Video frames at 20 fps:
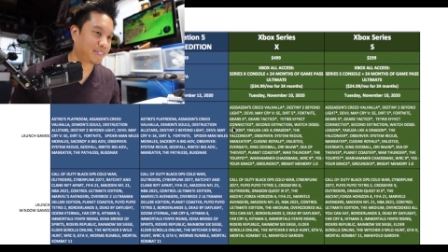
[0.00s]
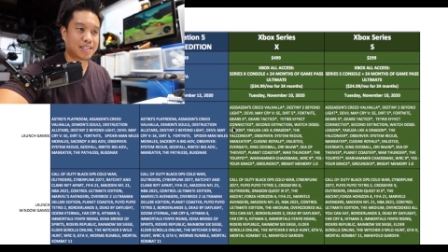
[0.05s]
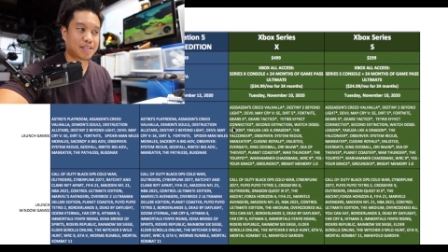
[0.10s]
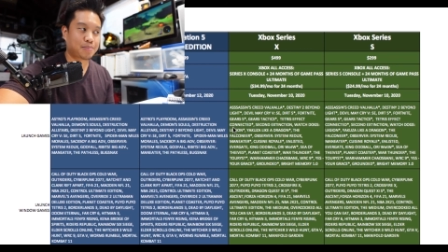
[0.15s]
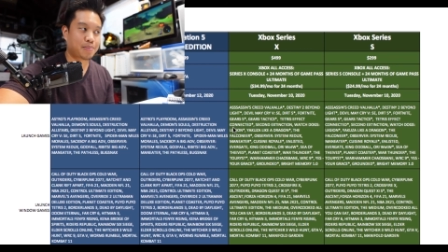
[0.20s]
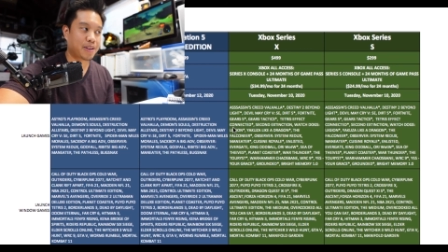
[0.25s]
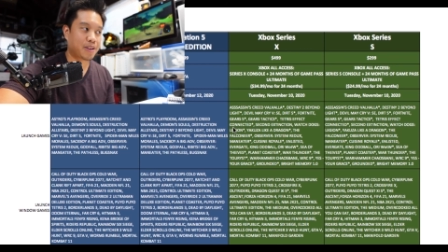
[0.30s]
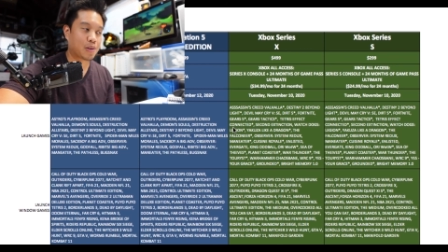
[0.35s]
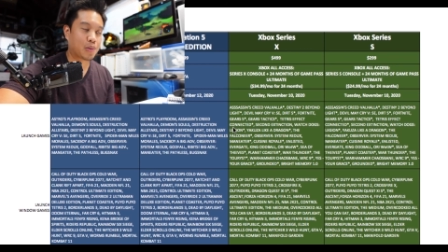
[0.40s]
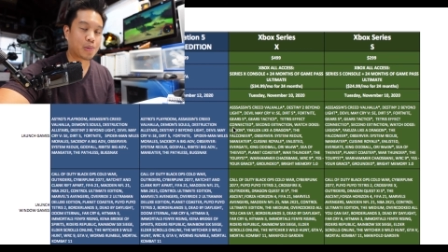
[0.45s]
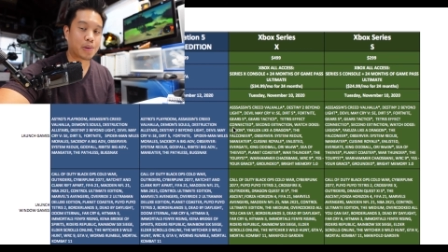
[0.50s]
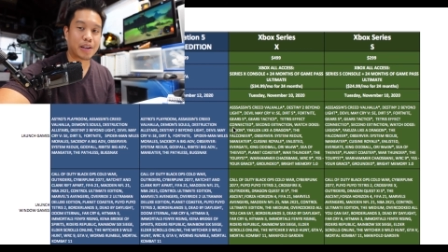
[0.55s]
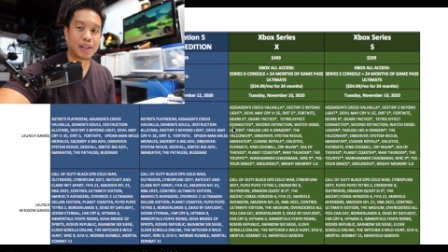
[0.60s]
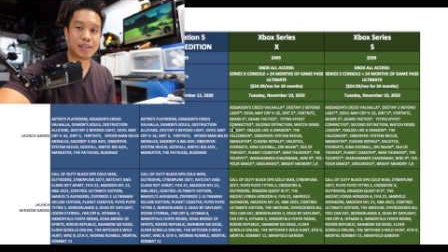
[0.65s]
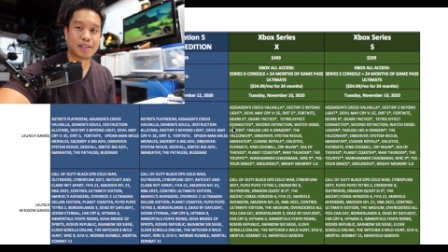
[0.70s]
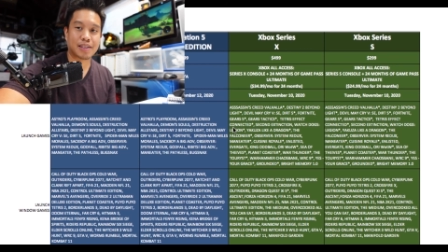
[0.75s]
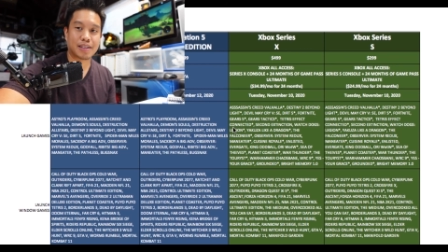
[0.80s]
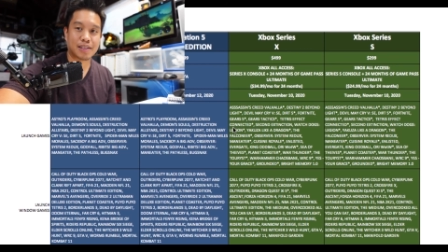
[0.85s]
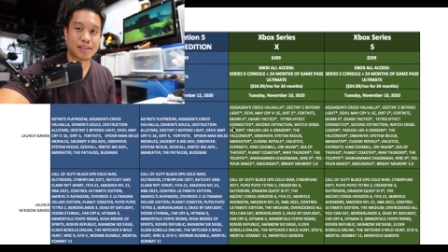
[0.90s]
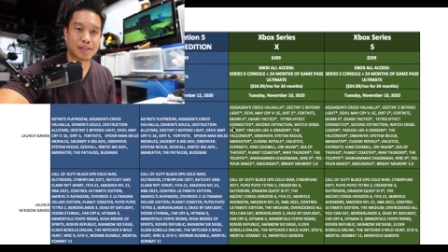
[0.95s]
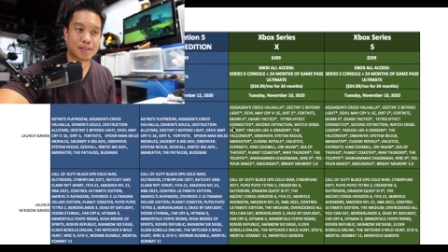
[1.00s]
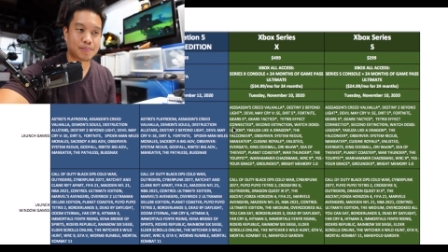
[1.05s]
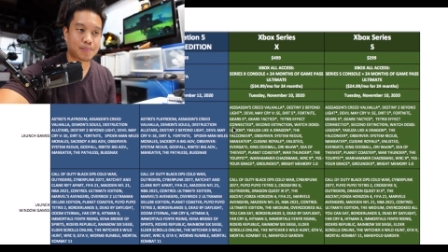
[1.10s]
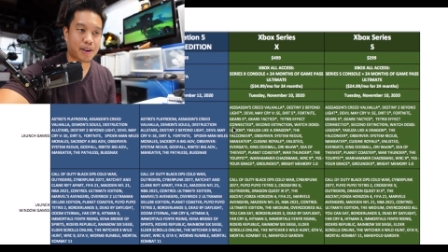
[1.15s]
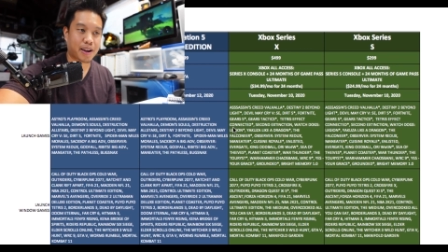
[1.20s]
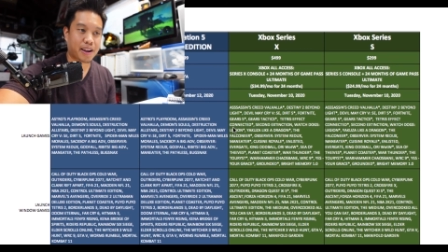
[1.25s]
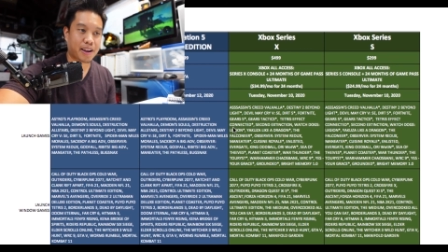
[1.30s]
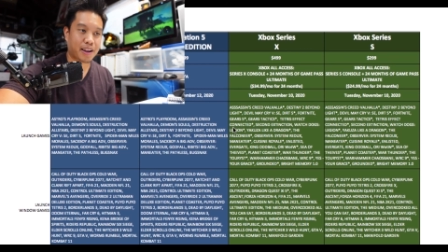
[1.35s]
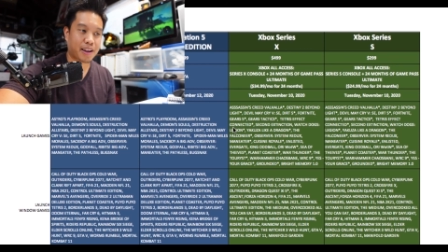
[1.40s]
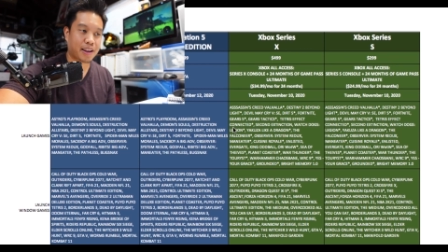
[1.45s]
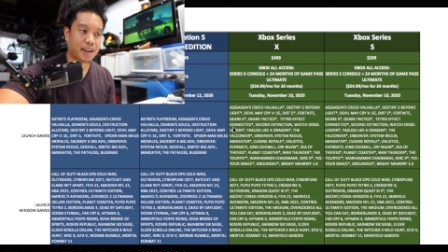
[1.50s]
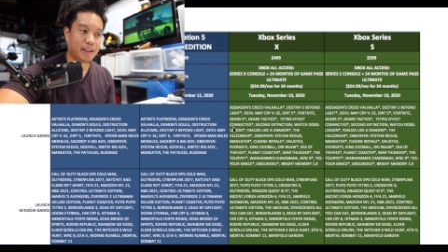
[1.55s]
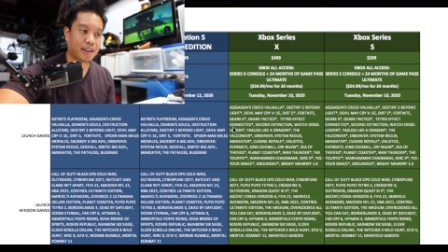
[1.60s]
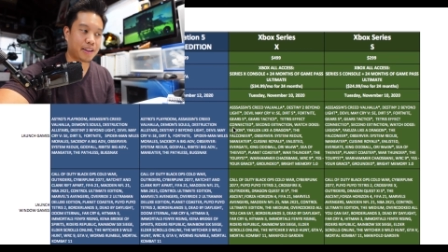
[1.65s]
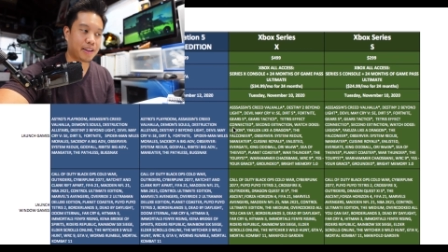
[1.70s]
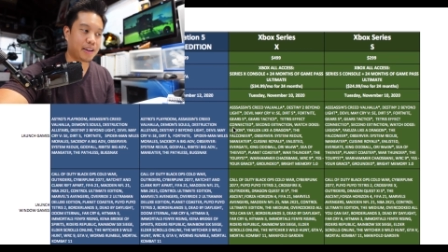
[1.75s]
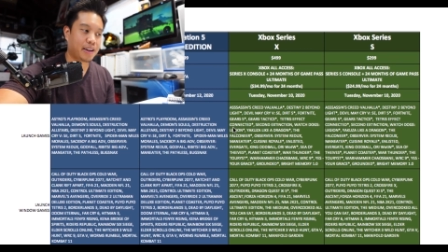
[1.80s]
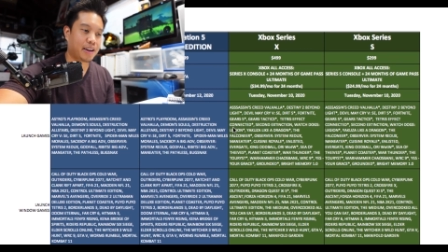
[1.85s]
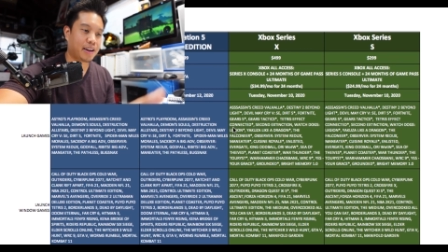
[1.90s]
It's been a week since my